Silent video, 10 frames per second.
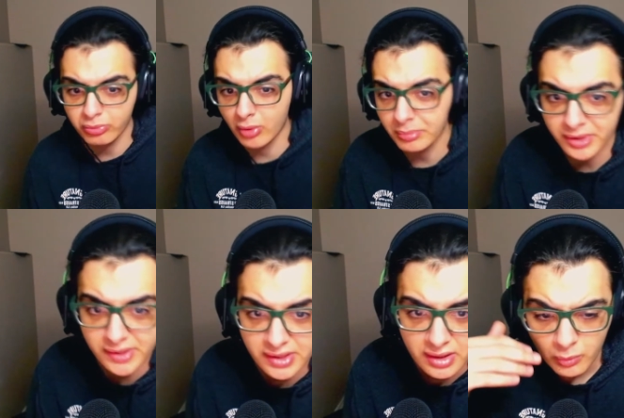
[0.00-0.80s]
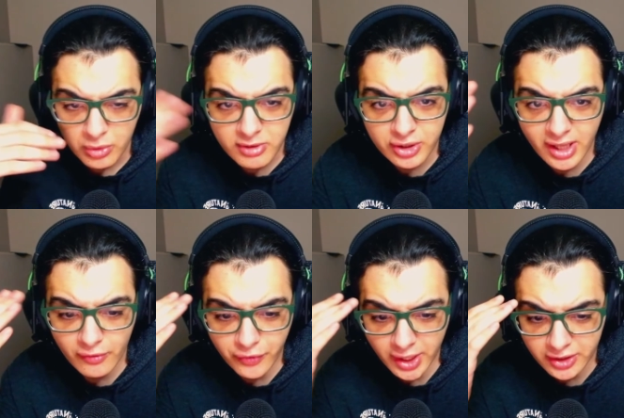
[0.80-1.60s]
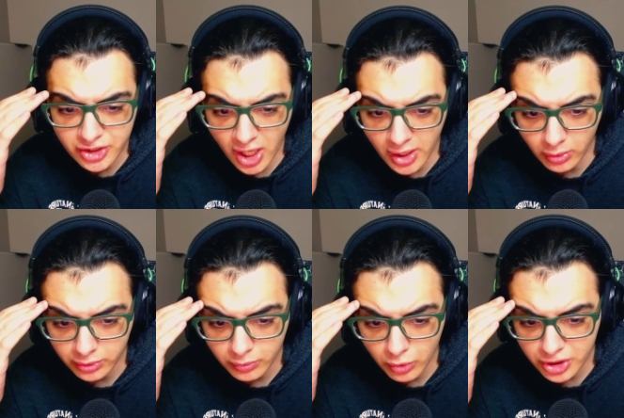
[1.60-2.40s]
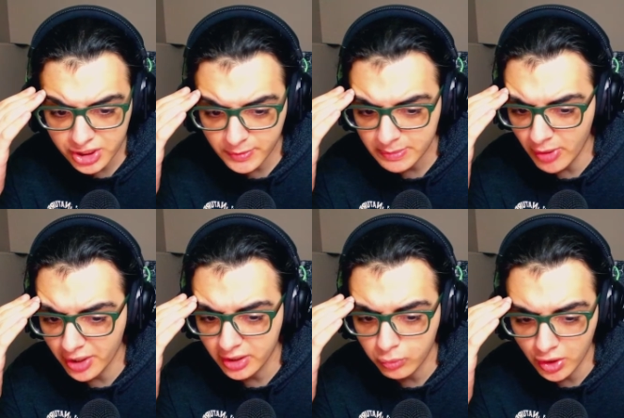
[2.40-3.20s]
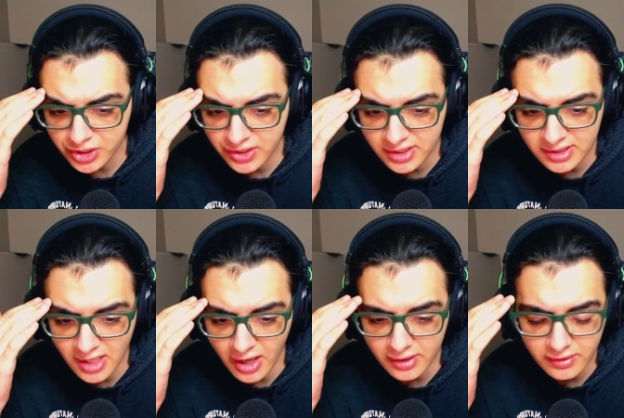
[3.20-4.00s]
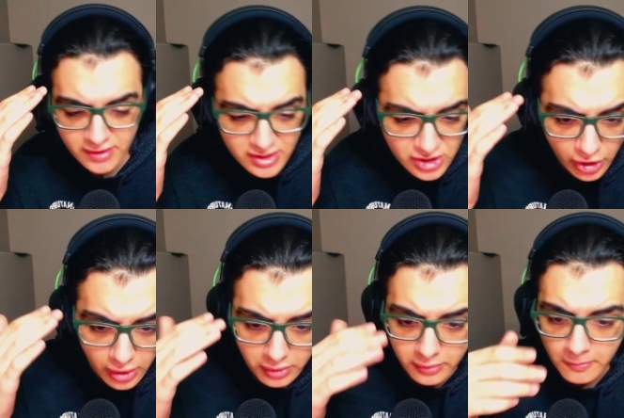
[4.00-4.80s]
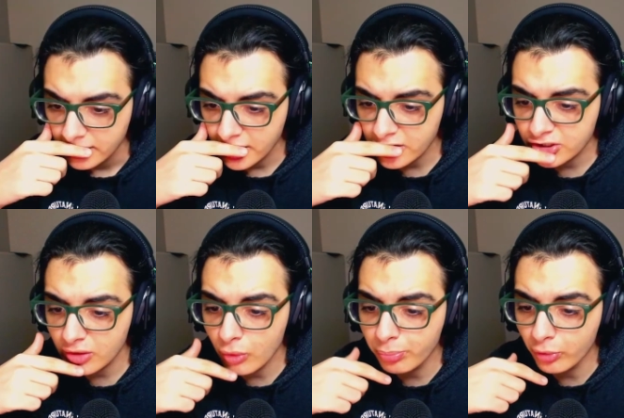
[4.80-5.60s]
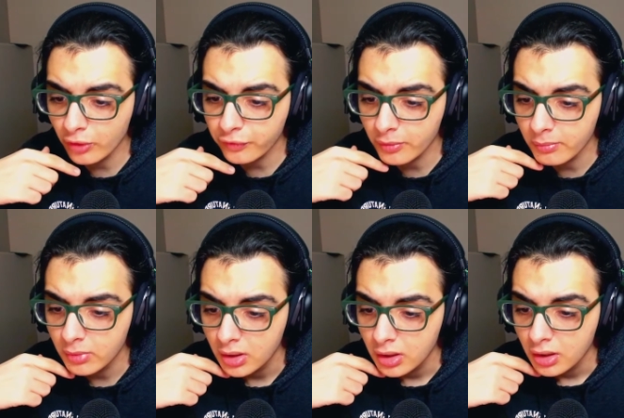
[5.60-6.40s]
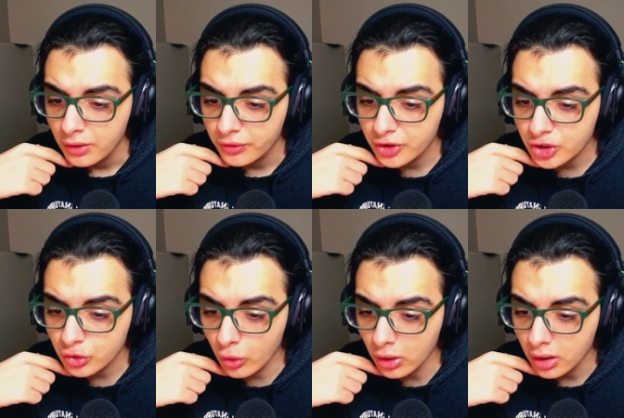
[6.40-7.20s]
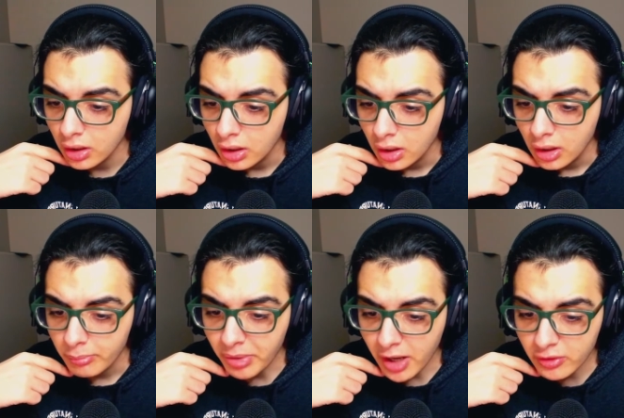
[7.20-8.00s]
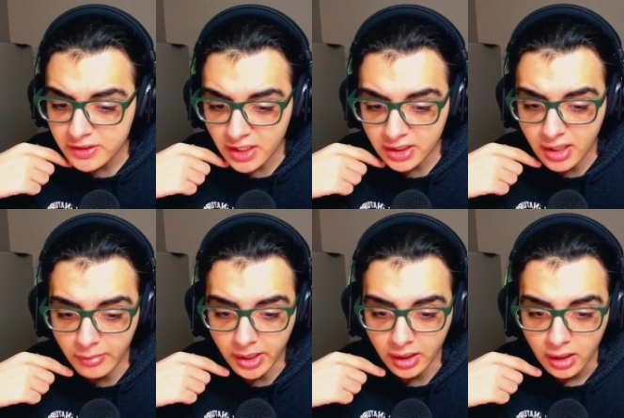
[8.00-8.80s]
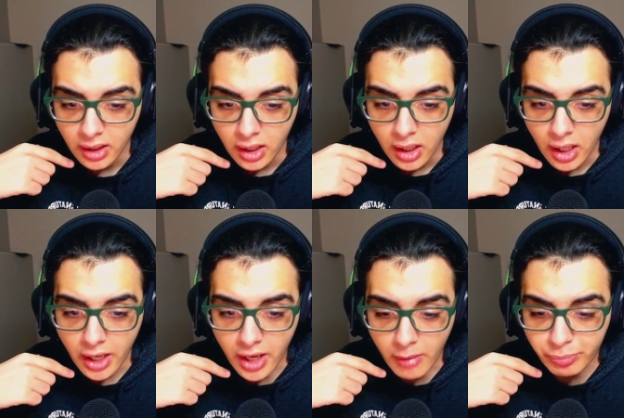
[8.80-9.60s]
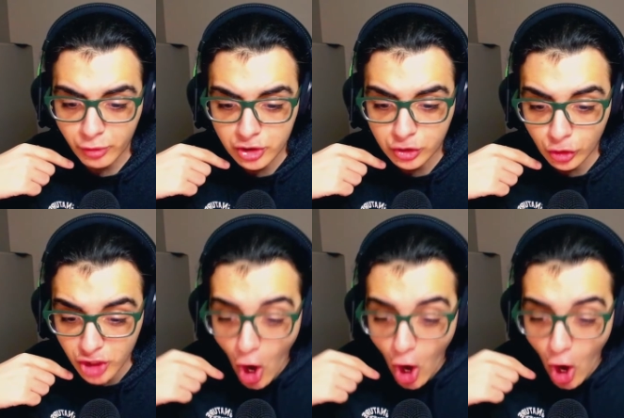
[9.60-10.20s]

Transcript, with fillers: One Piece. What do you mean you can't fight a child? Warship spotted, watch the side, the stern. Tension report from the shore. Pirates incoming. An Emperor's cruise.